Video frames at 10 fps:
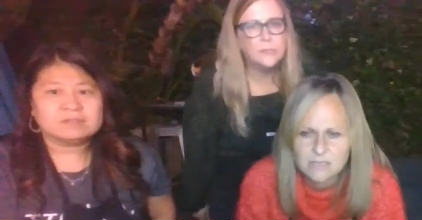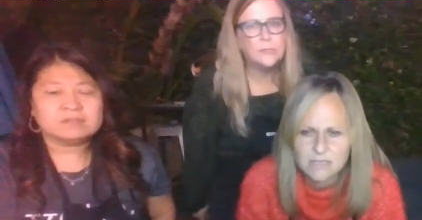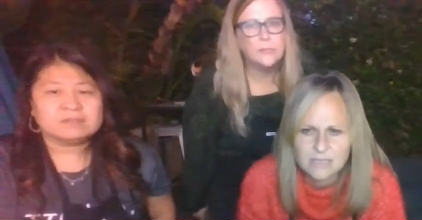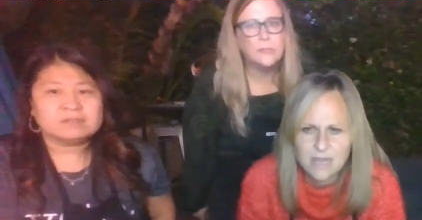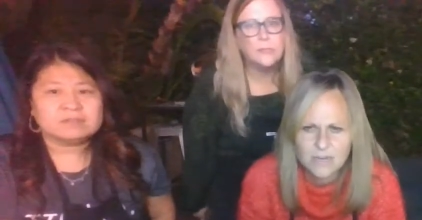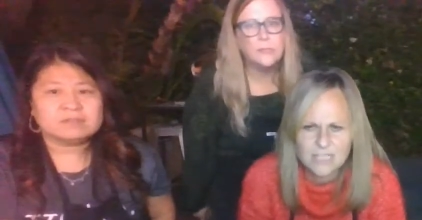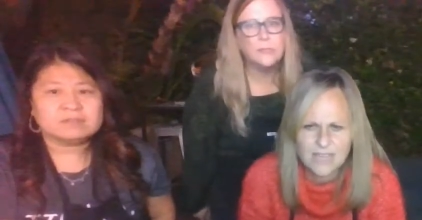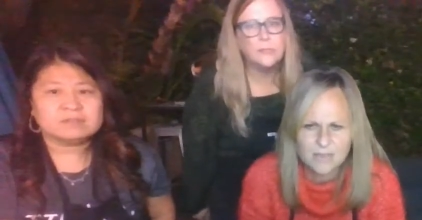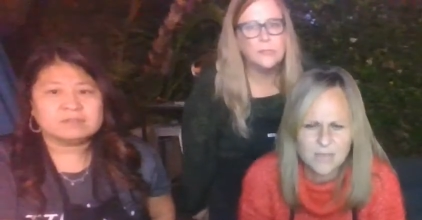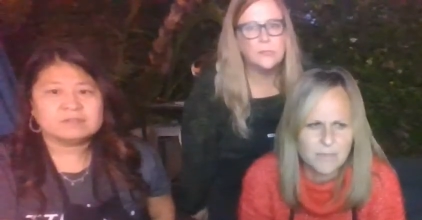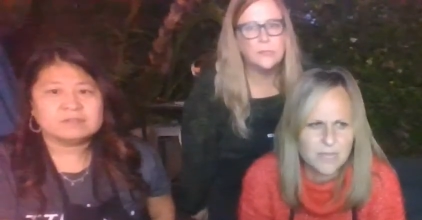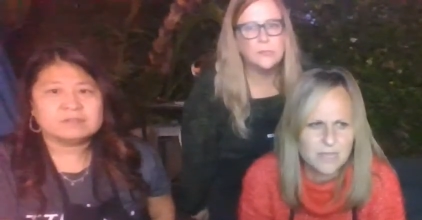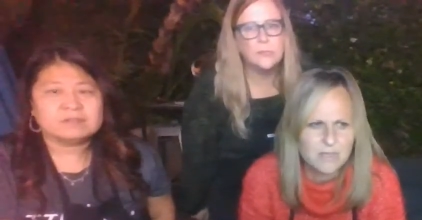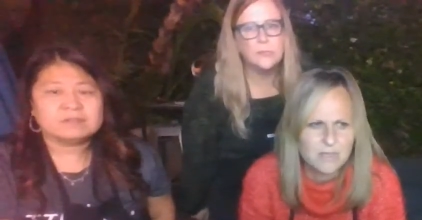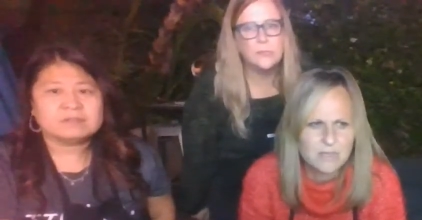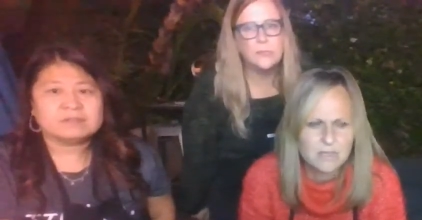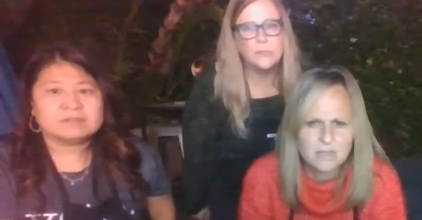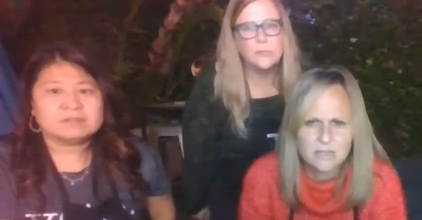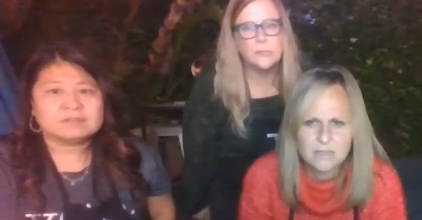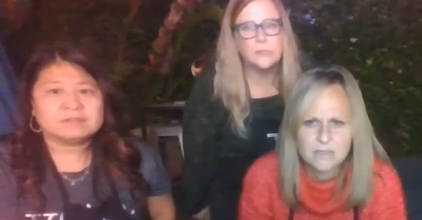Speaker 1: it's counting down maybe. Is
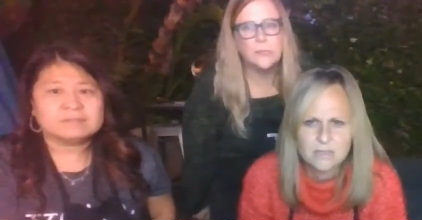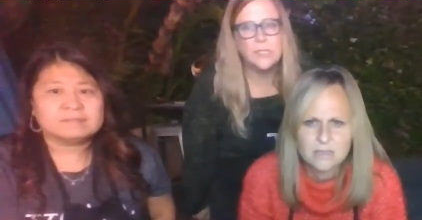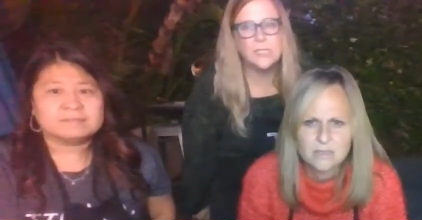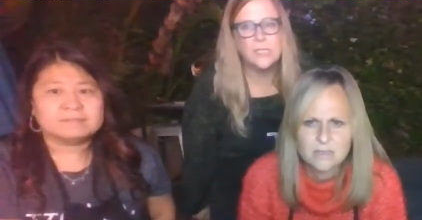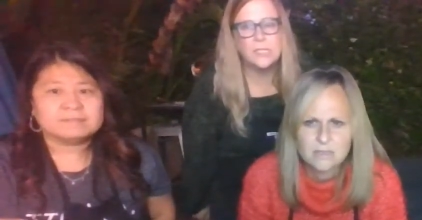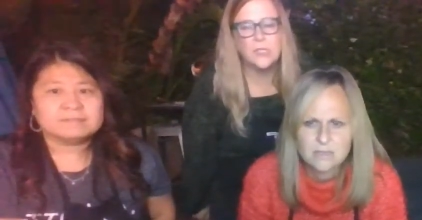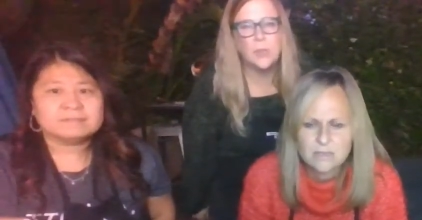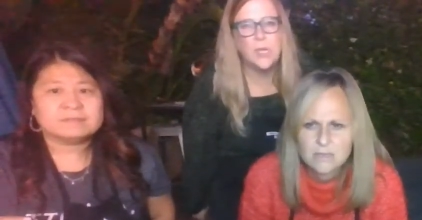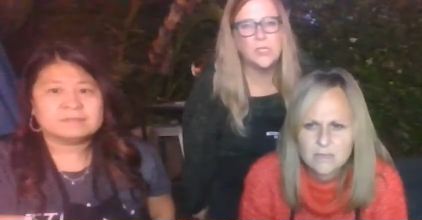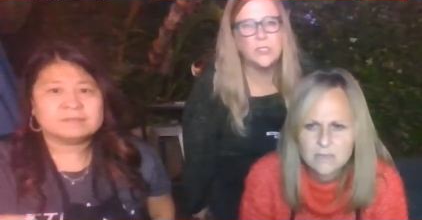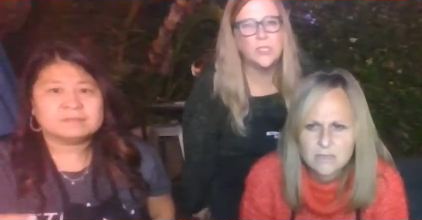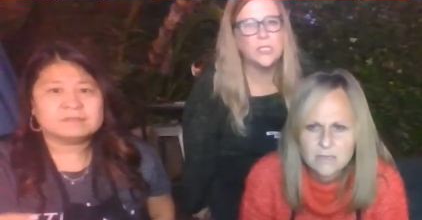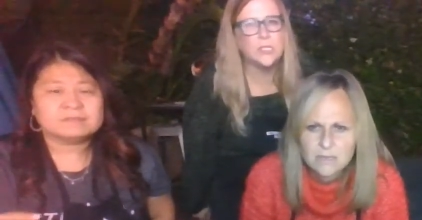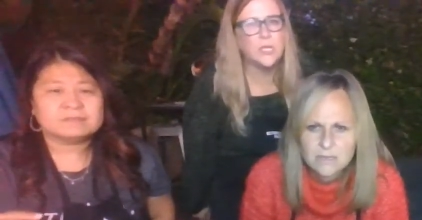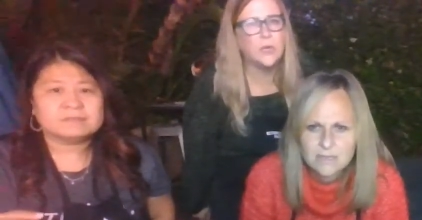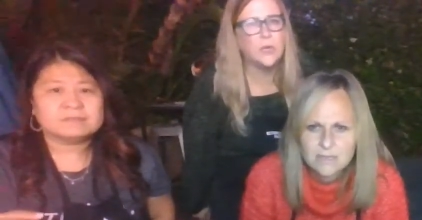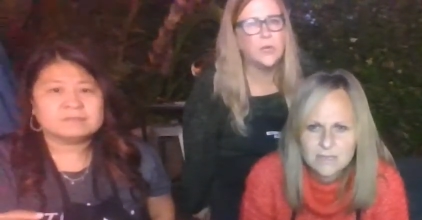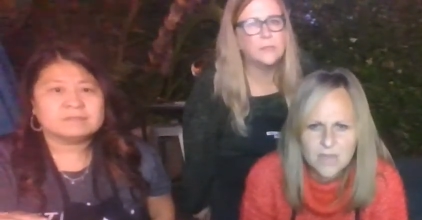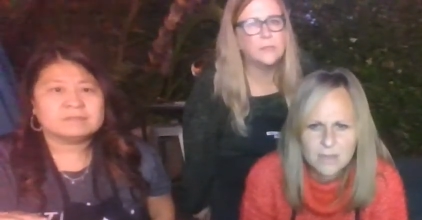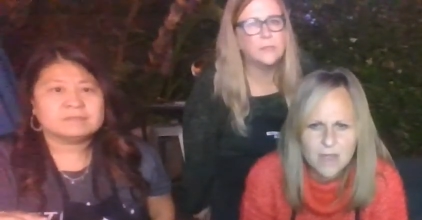
Speaker 2: it still paused or is it going?
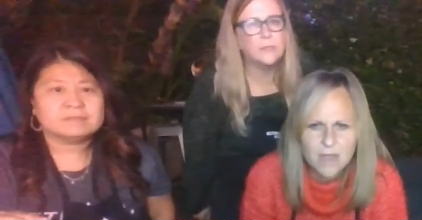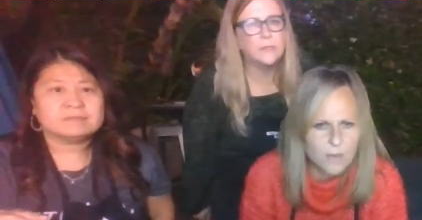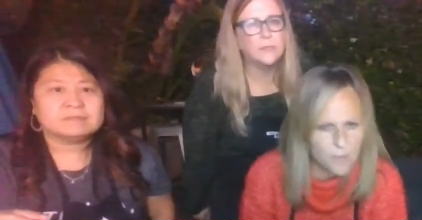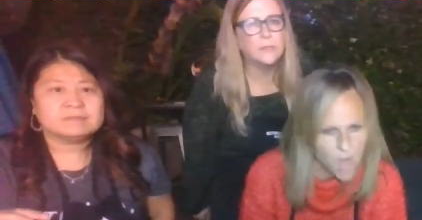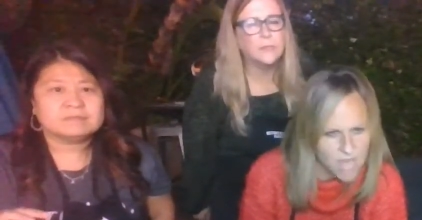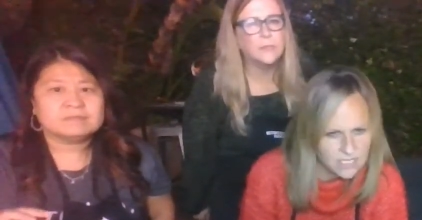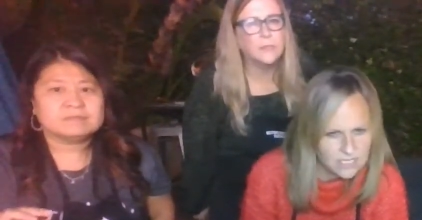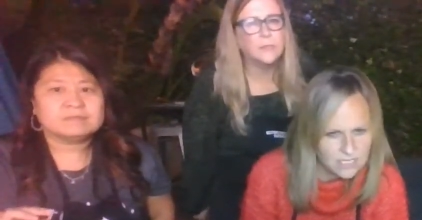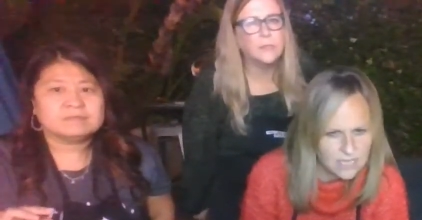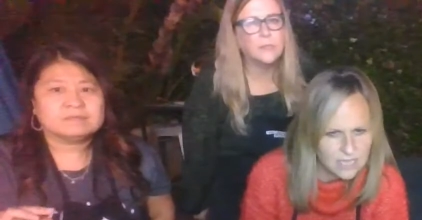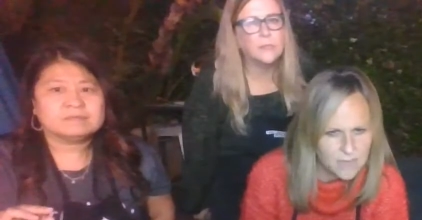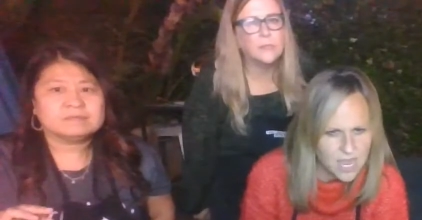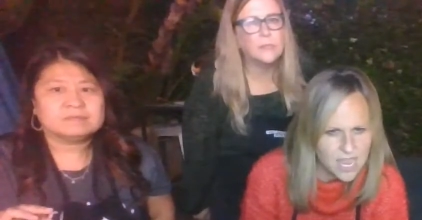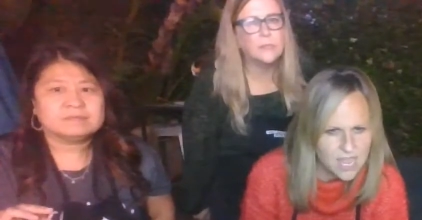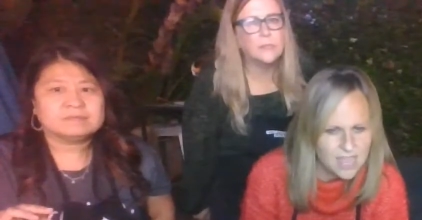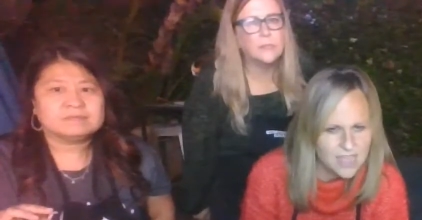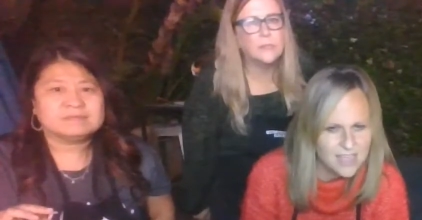
Speaker 1: Are we are we paused? Anybody?